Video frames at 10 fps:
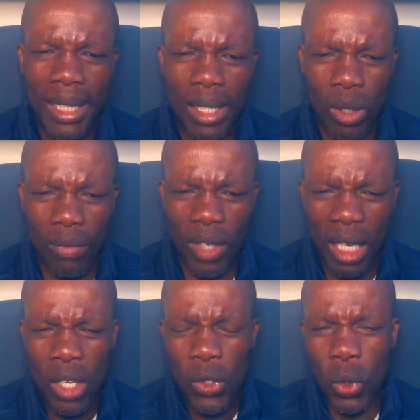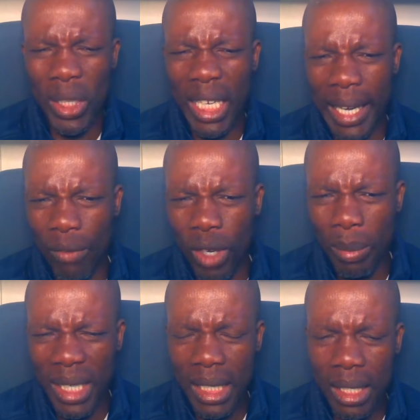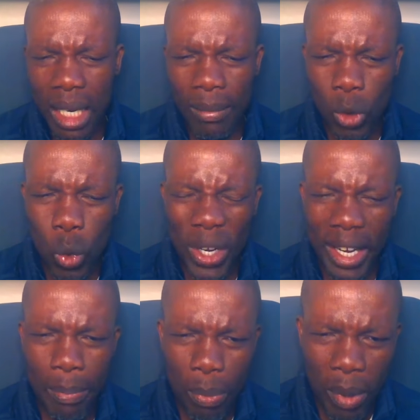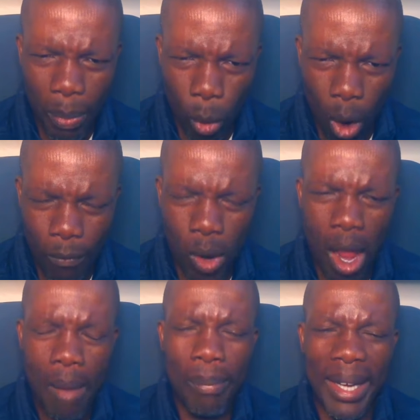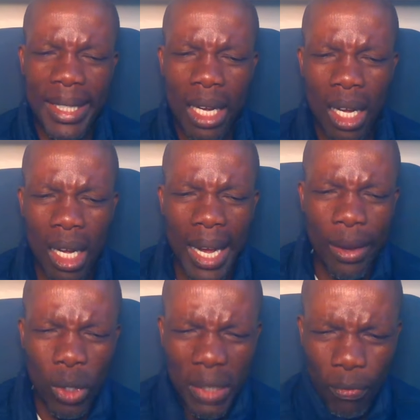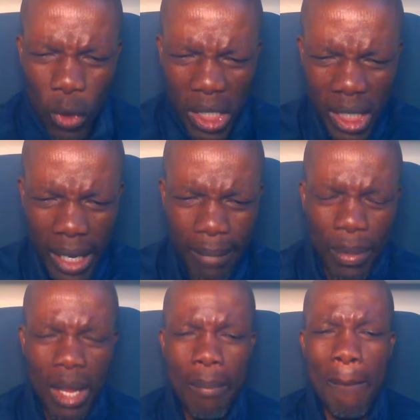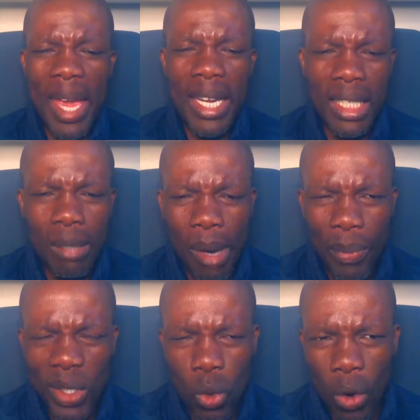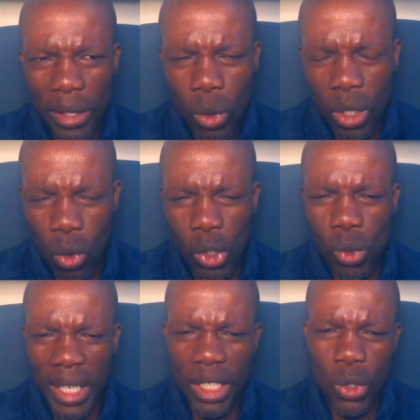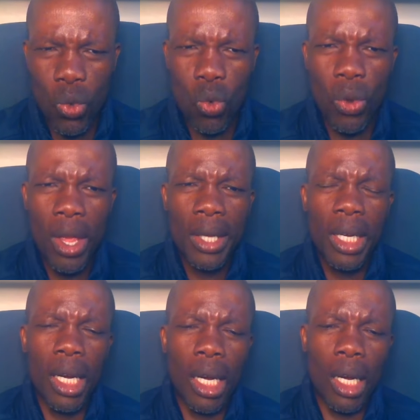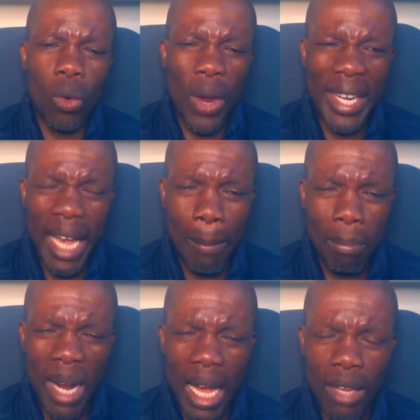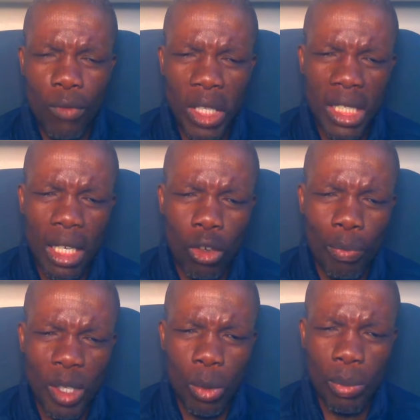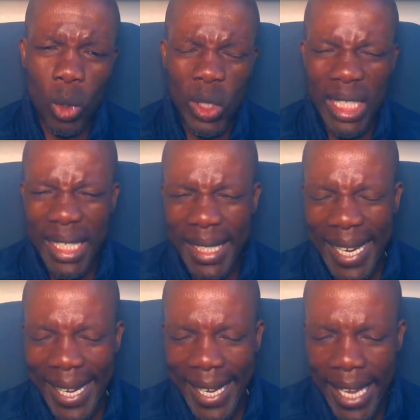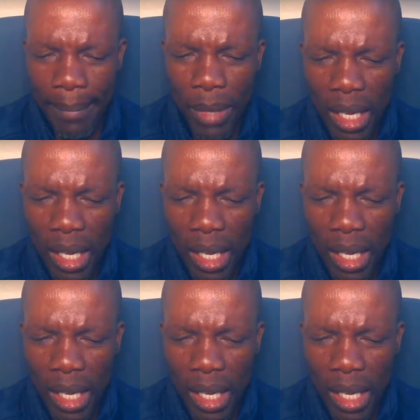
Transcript: in South Africa. So the government is trying to rip people off, but I don't foresee many Zimbabweans going to the consulate to go and apply for this kind of passport, because this is a clear